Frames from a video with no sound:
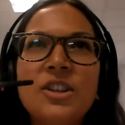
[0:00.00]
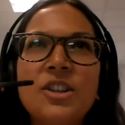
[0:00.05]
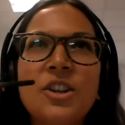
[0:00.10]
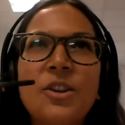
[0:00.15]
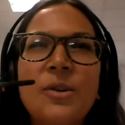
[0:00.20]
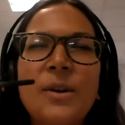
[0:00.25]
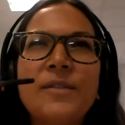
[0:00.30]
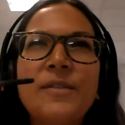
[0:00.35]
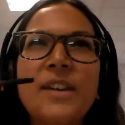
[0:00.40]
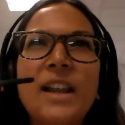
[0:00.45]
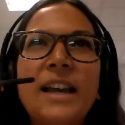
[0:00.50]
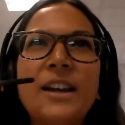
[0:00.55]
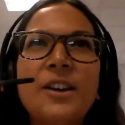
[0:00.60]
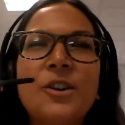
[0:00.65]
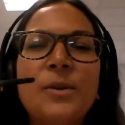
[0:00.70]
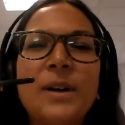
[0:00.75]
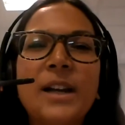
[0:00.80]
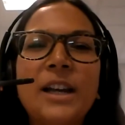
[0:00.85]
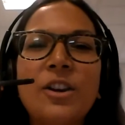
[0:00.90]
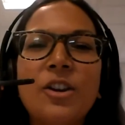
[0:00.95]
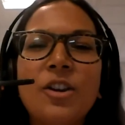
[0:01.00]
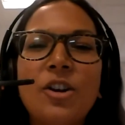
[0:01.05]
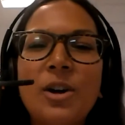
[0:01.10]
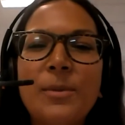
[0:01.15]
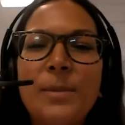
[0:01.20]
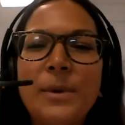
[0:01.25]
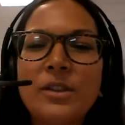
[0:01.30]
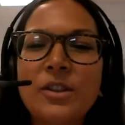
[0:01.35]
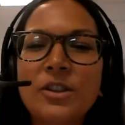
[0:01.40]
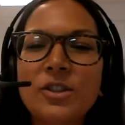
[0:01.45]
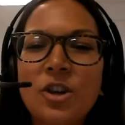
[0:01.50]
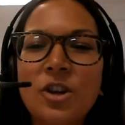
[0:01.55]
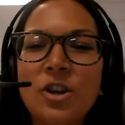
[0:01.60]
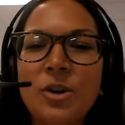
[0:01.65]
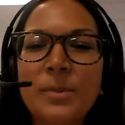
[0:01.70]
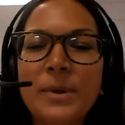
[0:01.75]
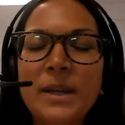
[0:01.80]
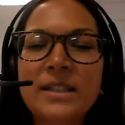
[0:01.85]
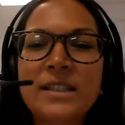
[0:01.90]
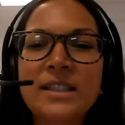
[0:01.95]
You know, I've learned quite a lot about the
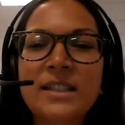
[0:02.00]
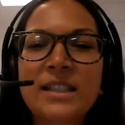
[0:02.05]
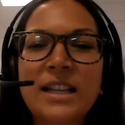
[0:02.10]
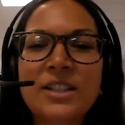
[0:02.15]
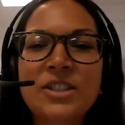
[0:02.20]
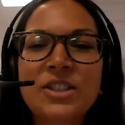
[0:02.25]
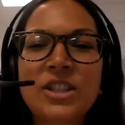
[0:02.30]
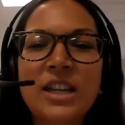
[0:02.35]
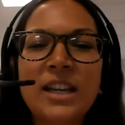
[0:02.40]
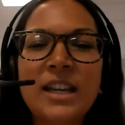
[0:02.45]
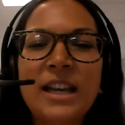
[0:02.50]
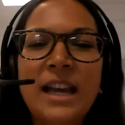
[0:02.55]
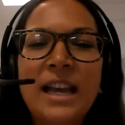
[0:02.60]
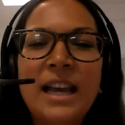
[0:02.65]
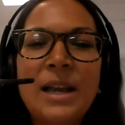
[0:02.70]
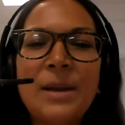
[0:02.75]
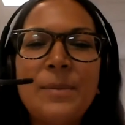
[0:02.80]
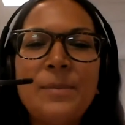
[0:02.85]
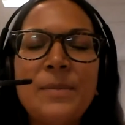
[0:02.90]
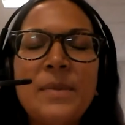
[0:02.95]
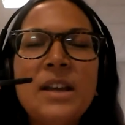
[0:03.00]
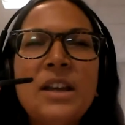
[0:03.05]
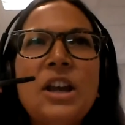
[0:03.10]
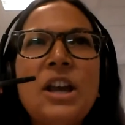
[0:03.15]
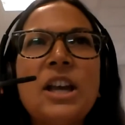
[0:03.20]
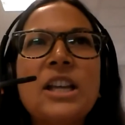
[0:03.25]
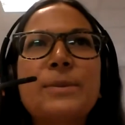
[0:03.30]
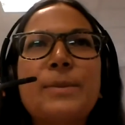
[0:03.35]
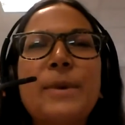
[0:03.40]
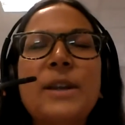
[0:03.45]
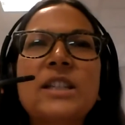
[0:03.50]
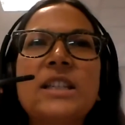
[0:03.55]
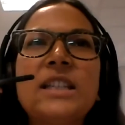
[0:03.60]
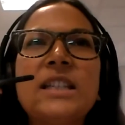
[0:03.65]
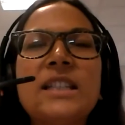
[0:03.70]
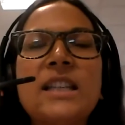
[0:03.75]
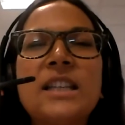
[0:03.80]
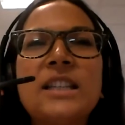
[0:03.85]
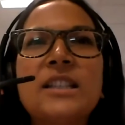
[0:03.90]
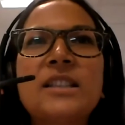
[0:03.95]
topic since last year,
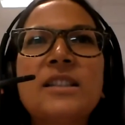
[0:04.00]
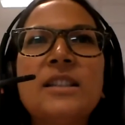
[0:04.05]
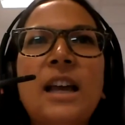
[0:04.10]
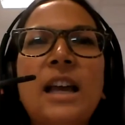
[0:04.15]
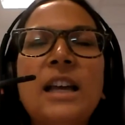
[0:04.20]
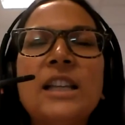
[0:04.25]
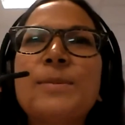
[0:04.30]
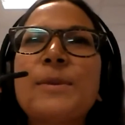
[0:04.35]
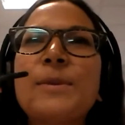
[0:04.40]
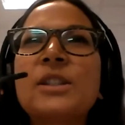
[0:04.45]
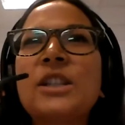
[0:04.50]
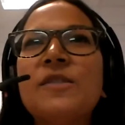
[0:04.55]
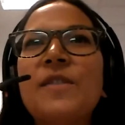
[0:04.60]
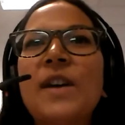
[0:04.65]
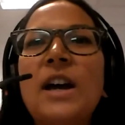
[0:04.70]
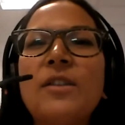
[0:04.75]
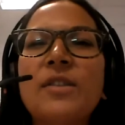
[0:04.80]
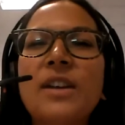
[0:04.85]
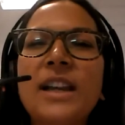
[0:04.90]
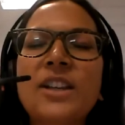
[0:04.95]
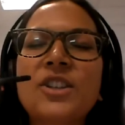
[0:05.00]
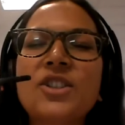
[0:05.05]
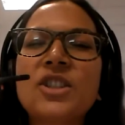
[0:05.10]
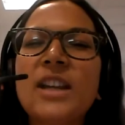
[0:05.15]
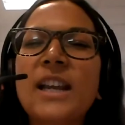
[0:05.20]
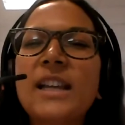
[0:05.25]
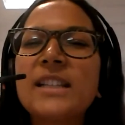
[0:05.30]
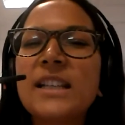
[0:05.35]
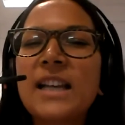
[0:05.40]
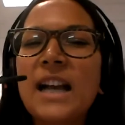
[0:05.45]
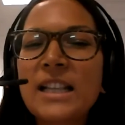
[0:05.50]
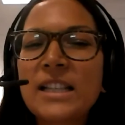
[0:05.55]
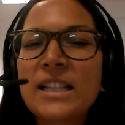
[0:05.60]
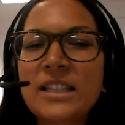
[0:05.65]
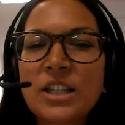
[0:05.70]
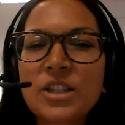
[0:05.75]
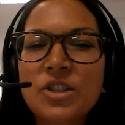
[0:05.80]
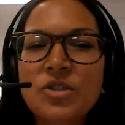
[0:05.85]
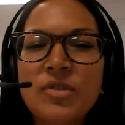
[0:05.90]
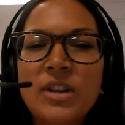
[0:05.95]
especially around like genetic
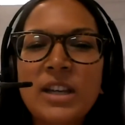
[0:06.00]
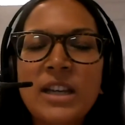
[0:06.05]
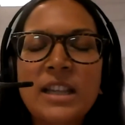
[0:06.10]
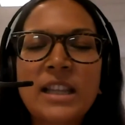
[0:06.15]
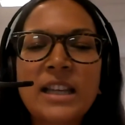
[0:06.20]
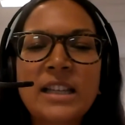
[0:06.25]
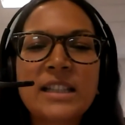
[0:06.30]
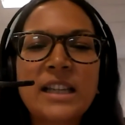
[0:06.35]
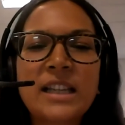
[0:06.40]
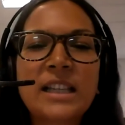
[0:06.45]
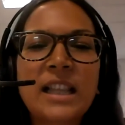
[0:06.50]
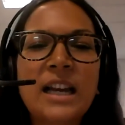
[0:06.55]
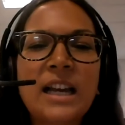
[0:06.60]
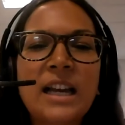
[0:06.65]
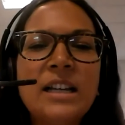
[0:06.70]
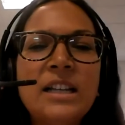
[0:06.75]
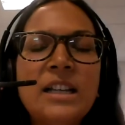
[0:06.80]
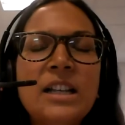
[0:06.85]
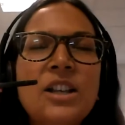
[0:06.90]
ancestry and things like that.